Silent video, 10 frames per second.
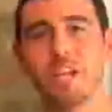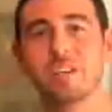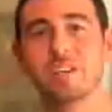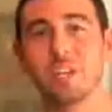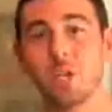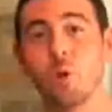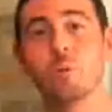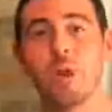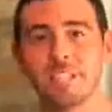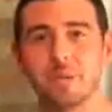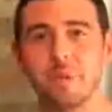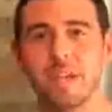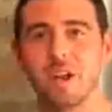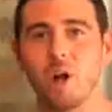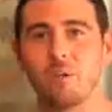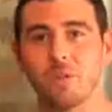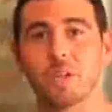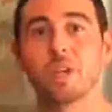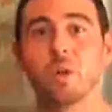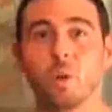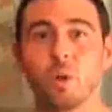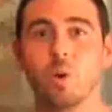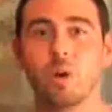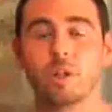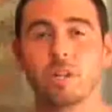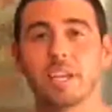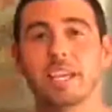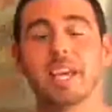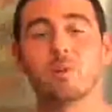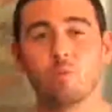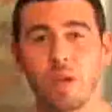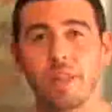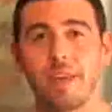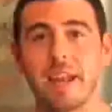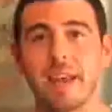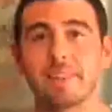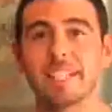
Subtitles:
Rita, your recipe called for canola oil. Get rid of that